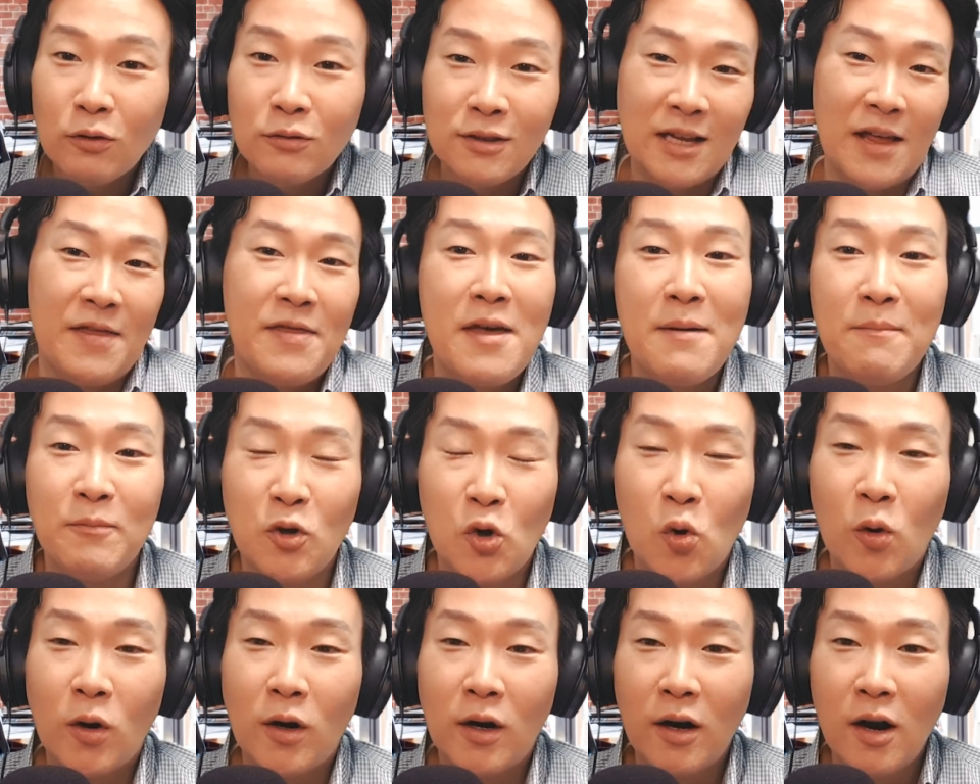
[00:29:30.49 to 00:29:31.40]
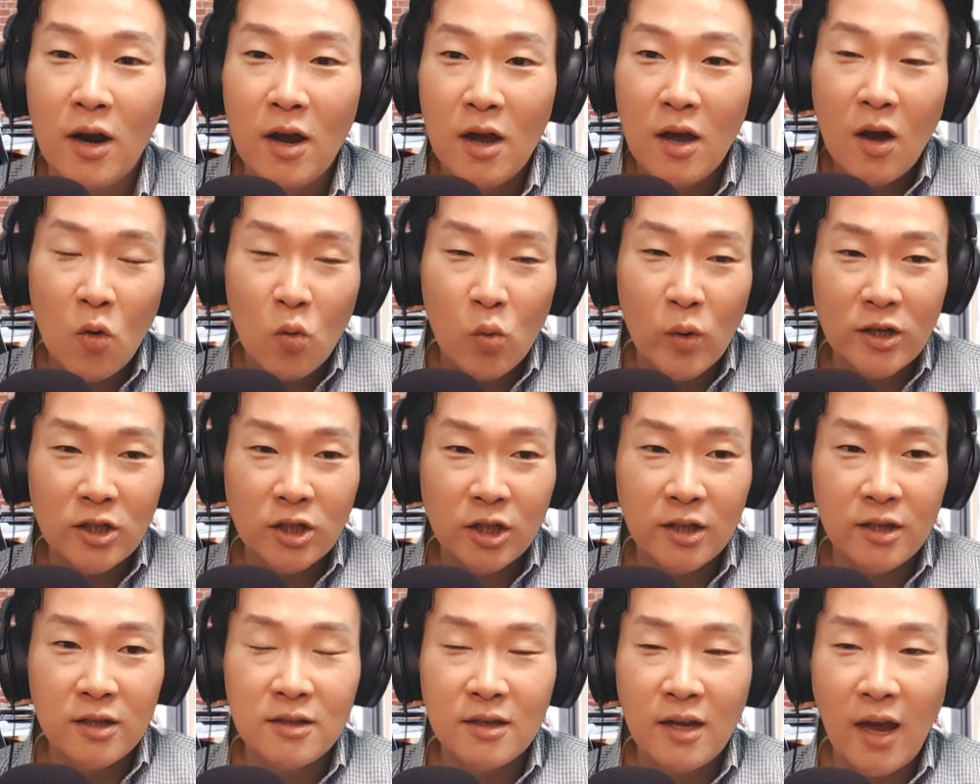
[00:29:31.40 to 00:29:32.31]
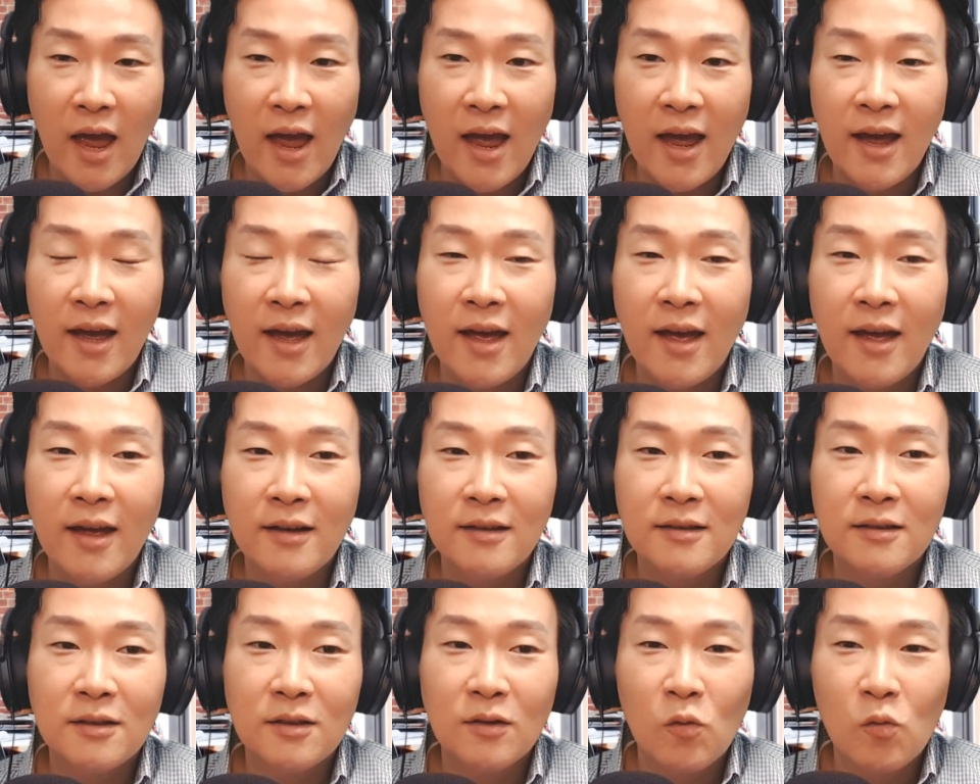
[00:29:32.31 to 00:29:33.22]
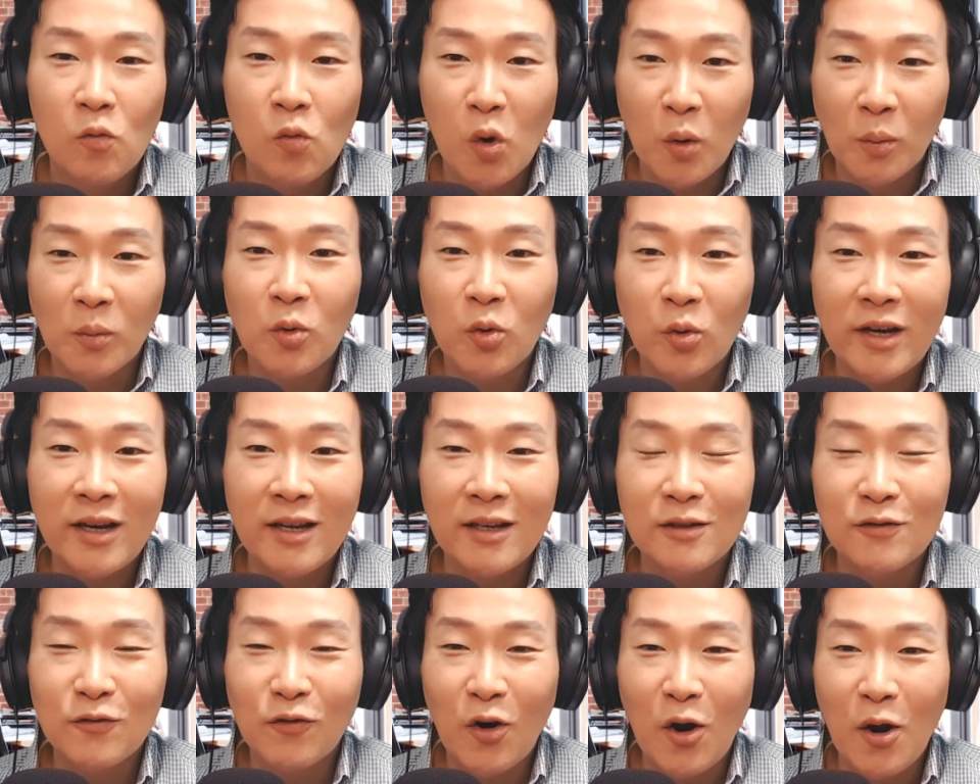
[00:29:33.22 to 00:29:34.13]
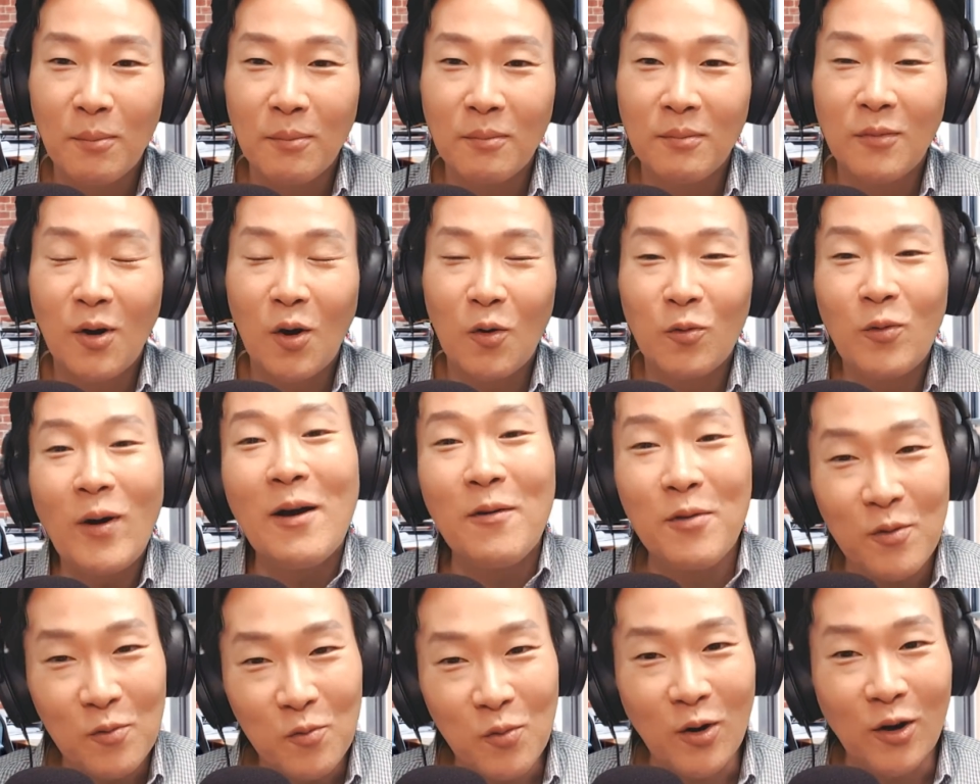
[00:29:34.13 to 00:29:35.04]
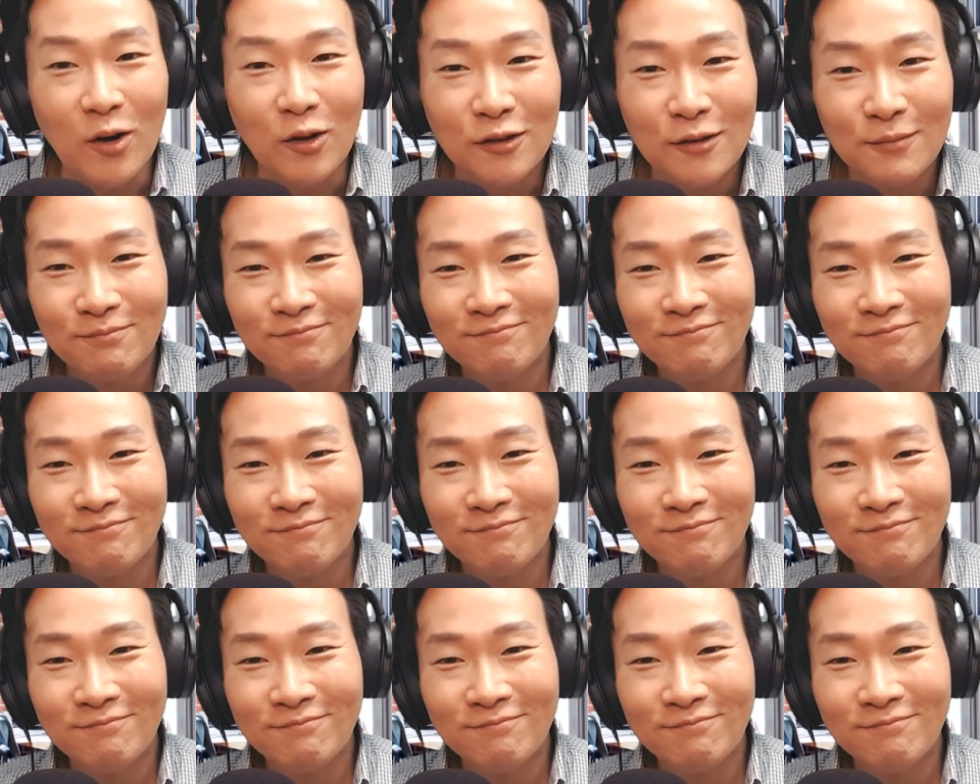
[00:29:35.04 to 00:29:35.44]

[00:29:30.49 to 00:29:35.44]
send them your wishes and warm greetings from around the world.